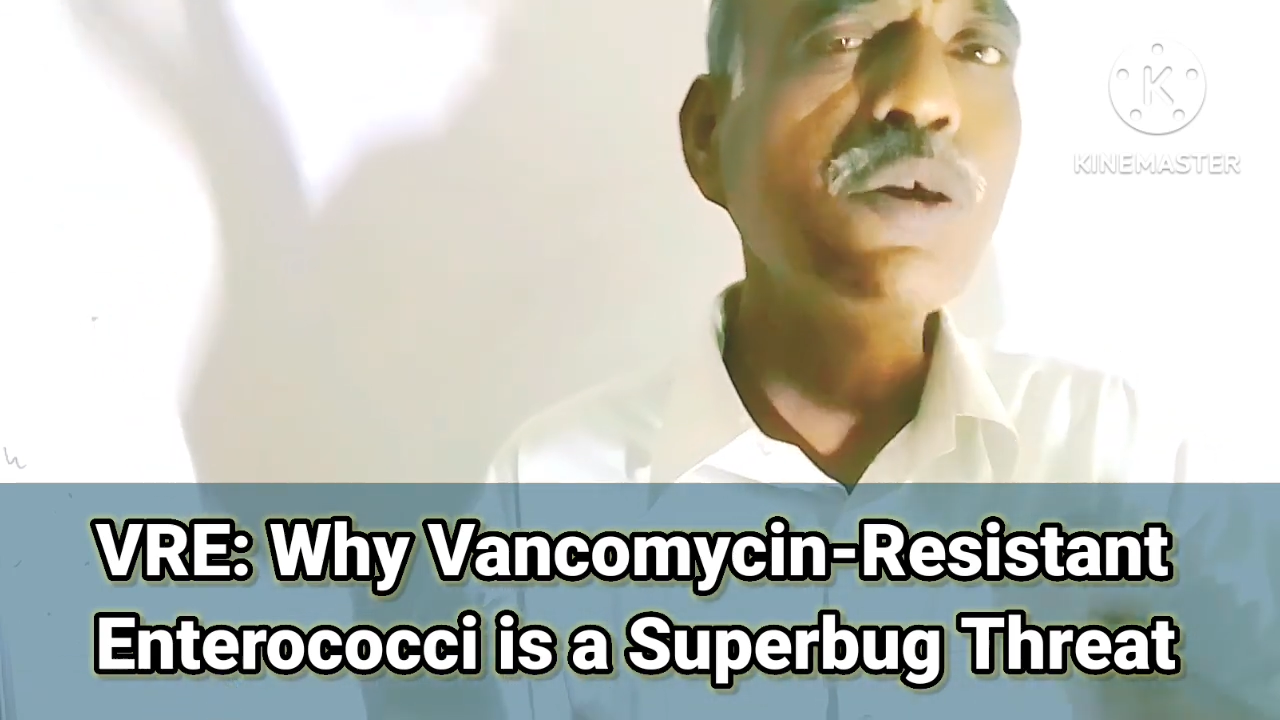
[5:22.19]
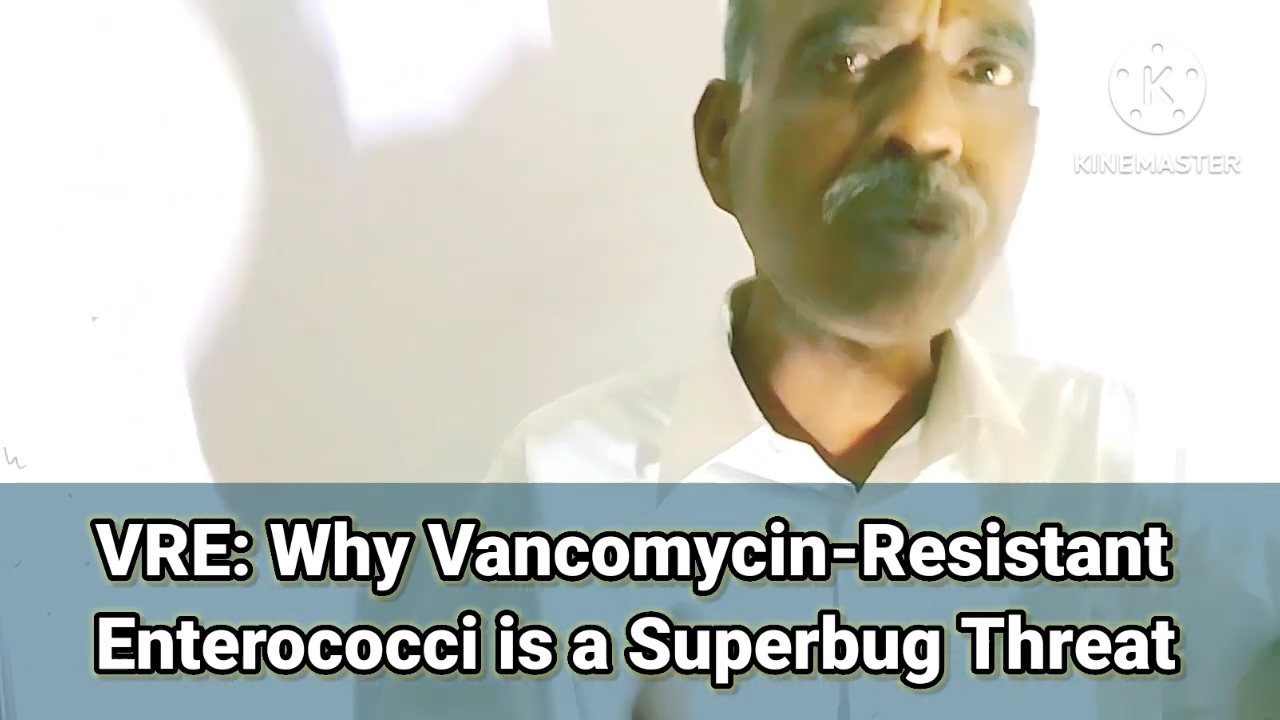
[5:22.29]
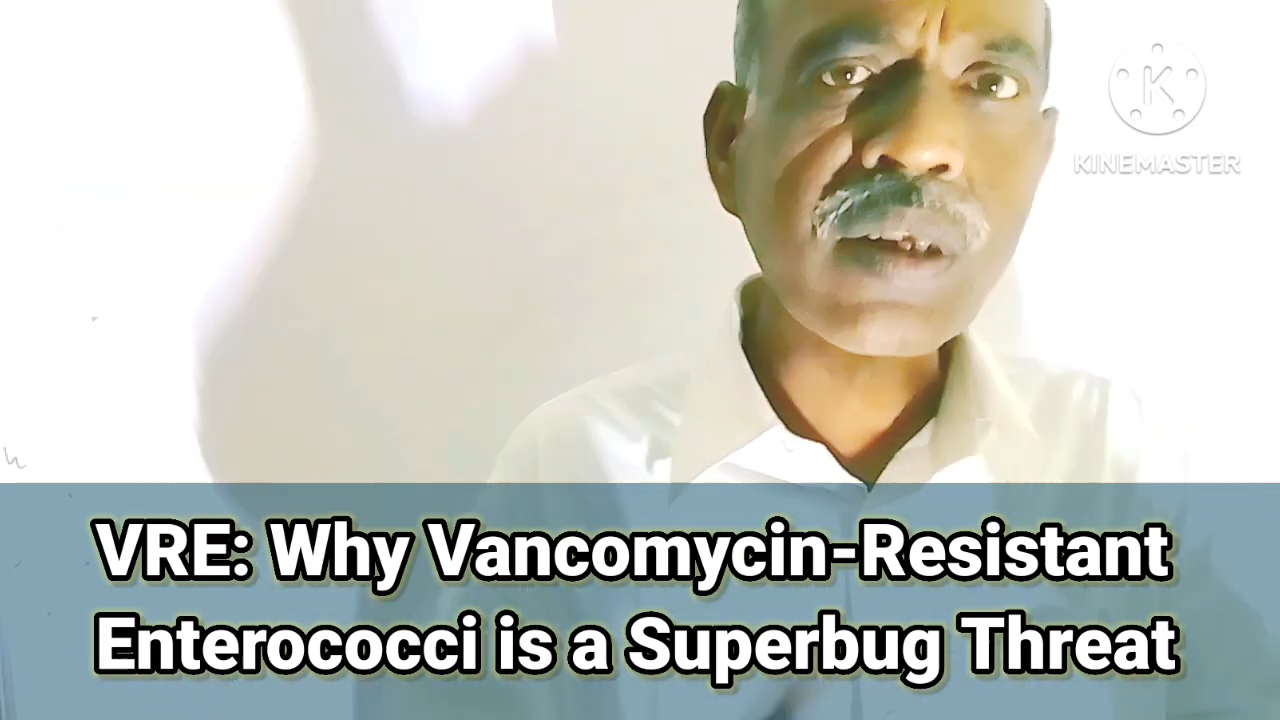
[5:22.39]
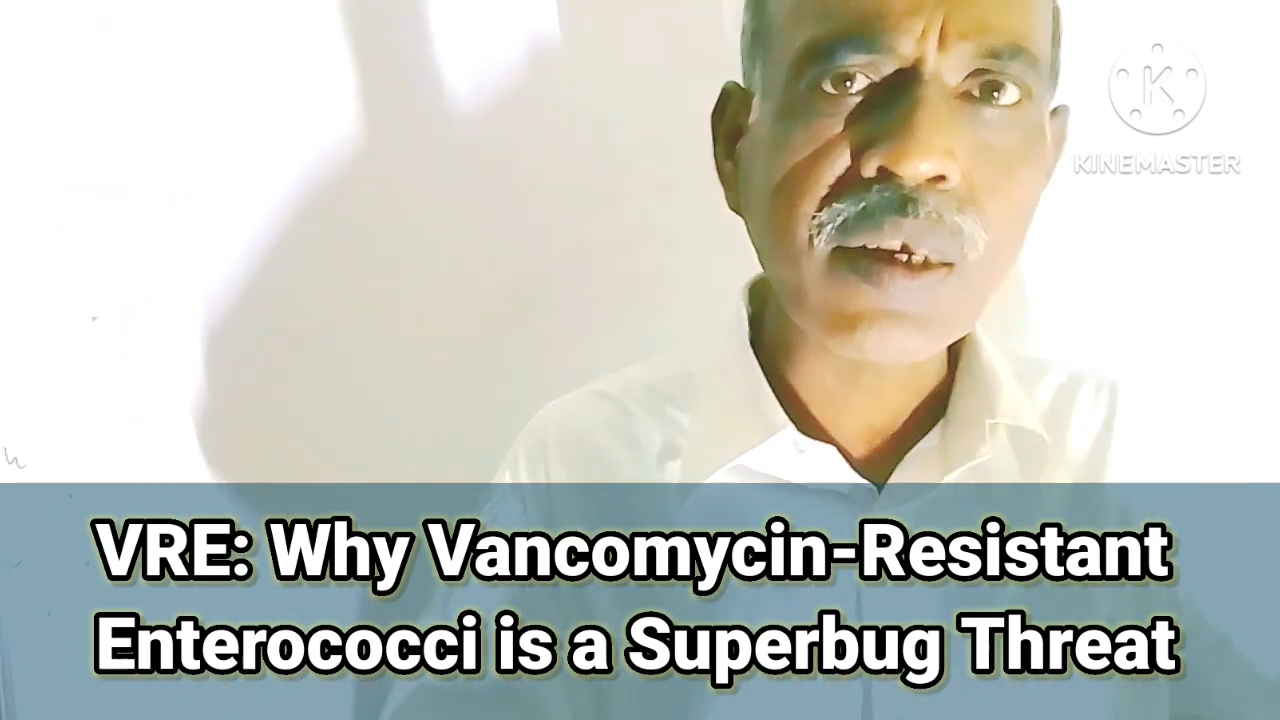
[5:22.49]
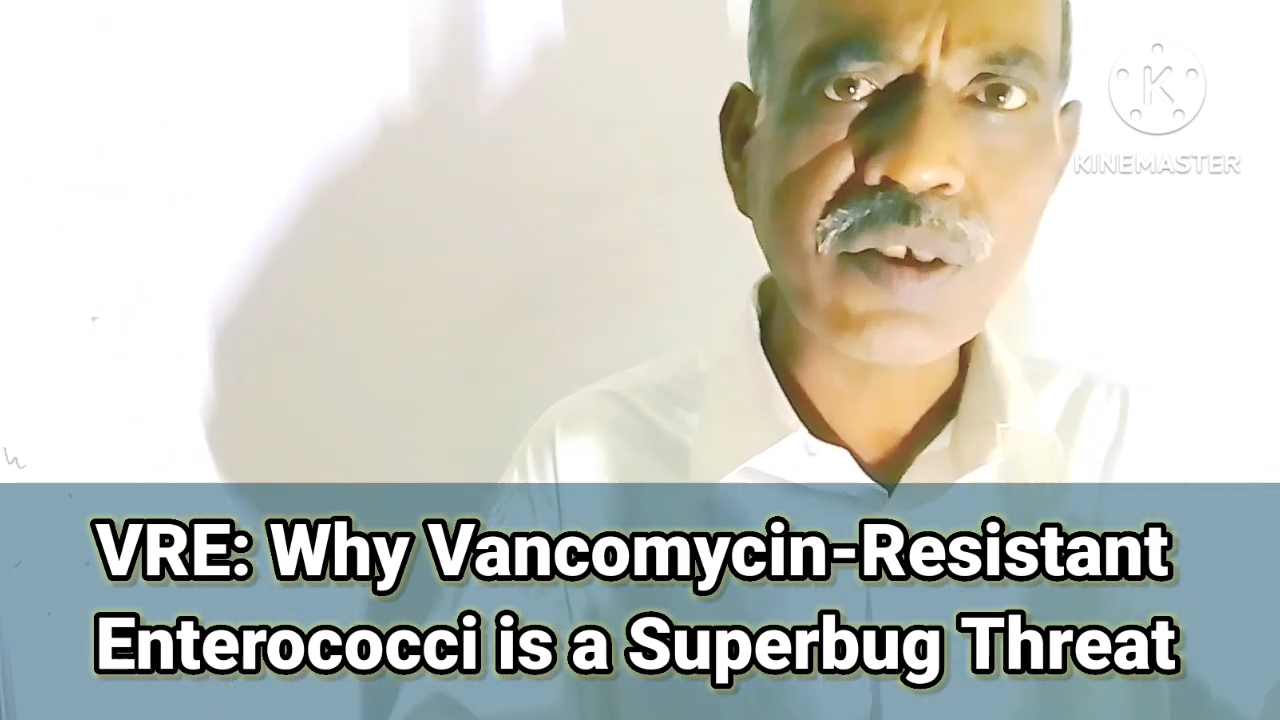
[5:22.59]

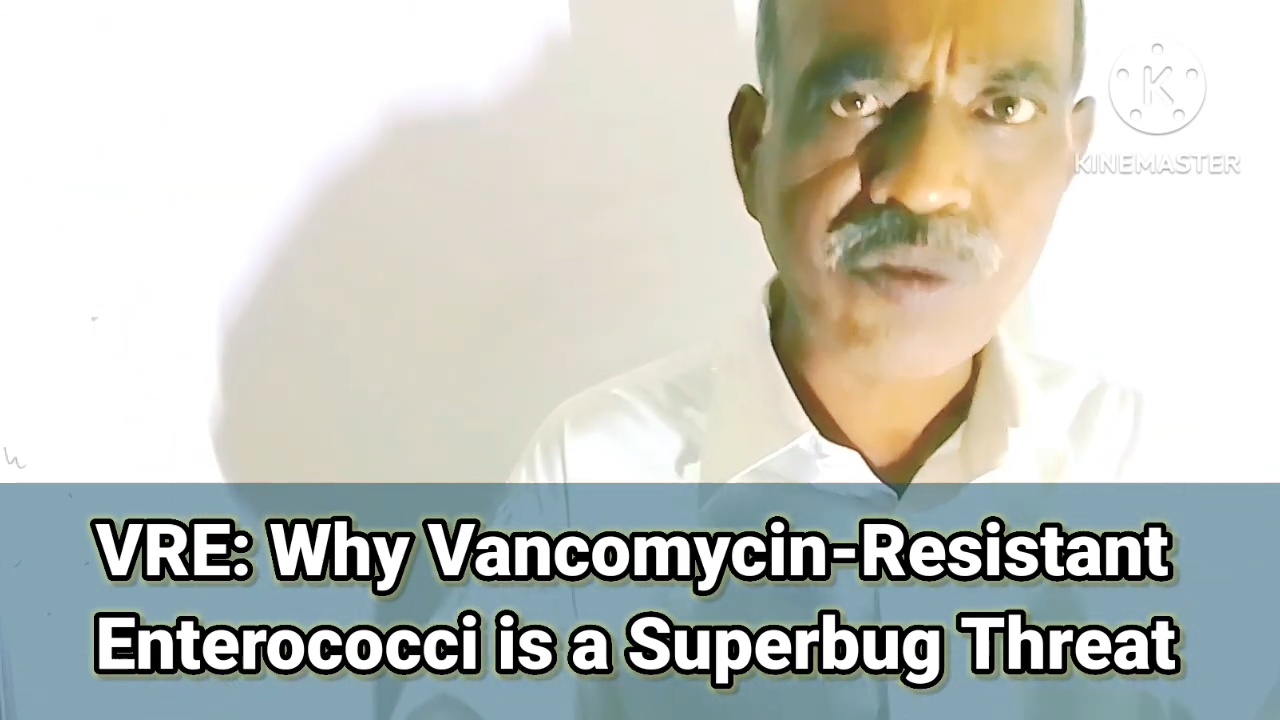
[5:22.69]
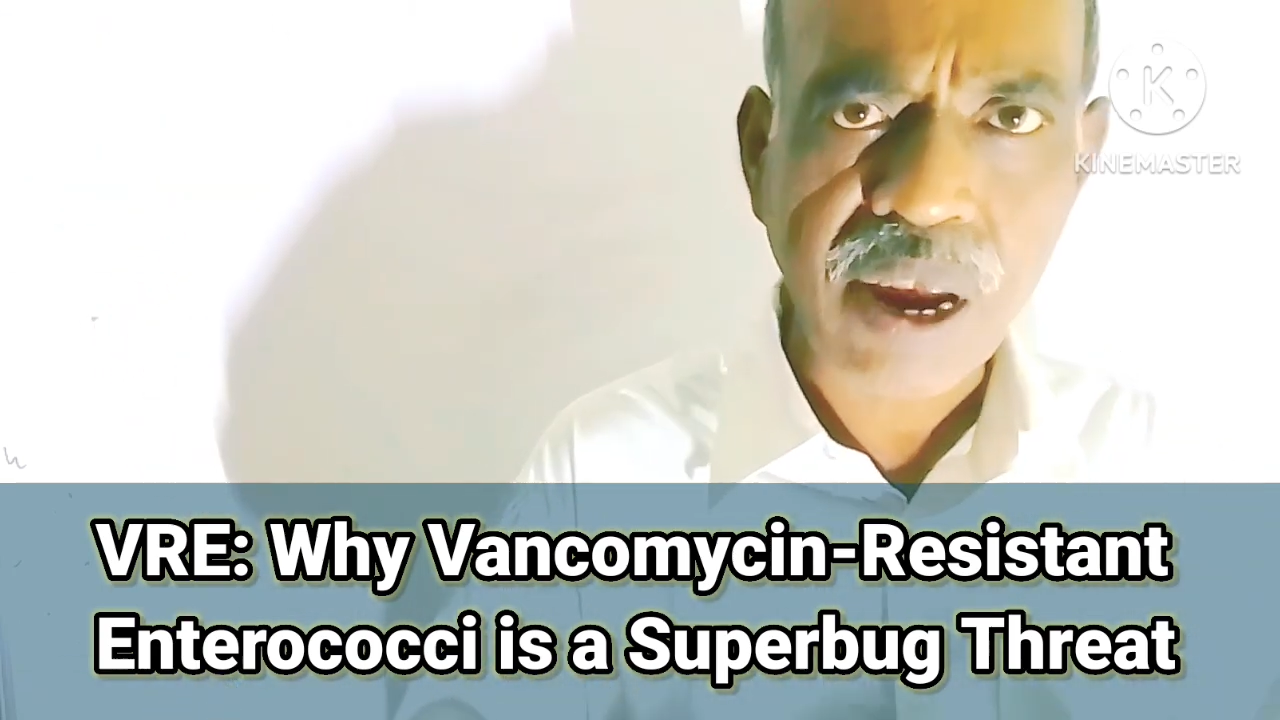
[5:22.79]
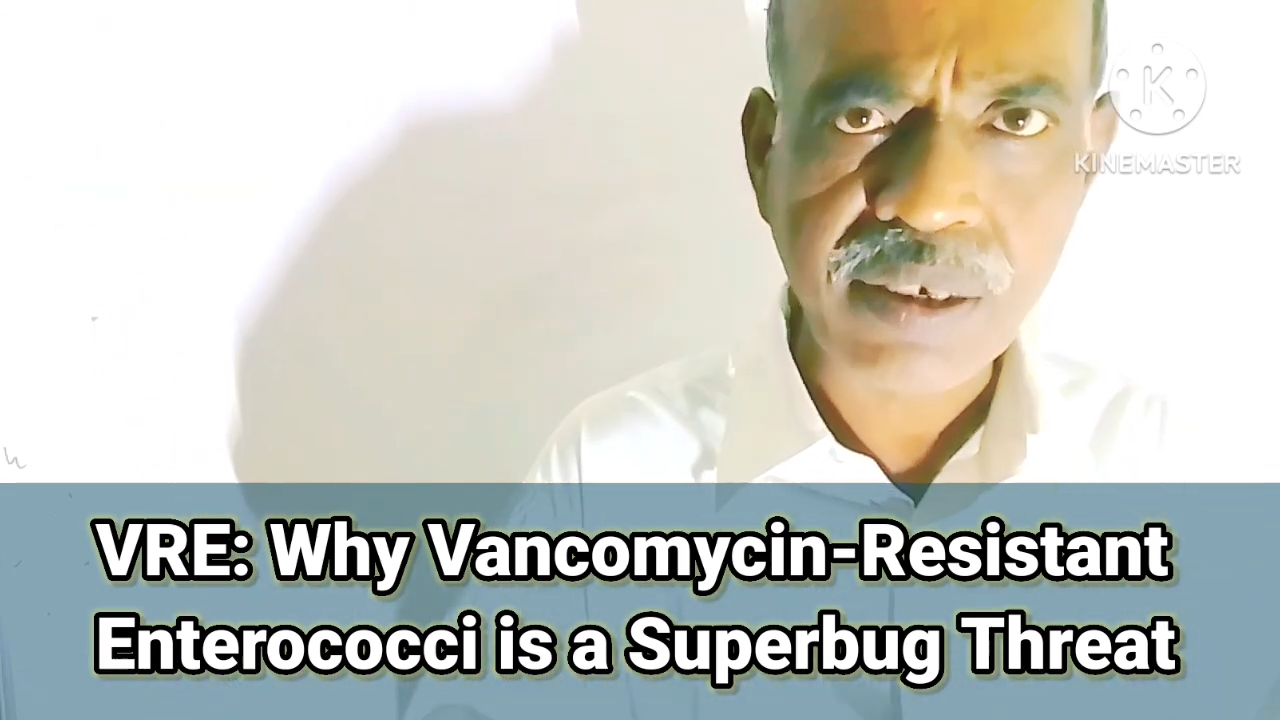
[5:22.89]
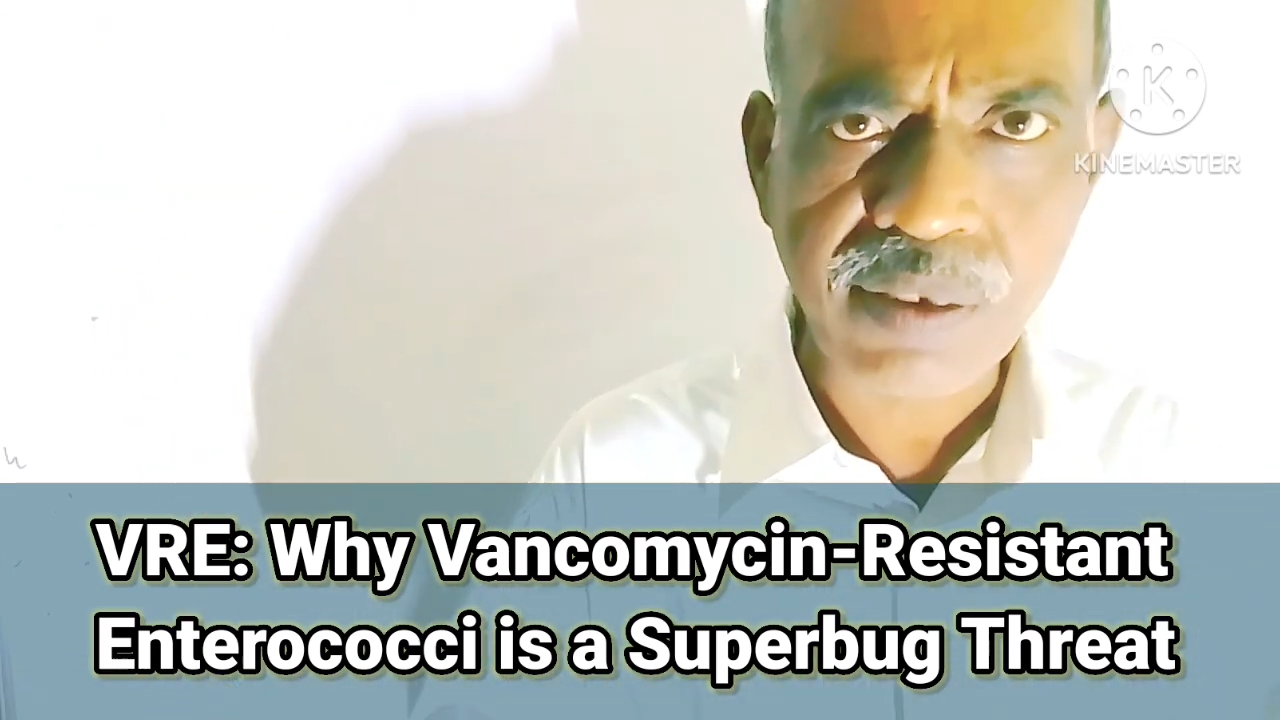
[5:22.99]
urinary tract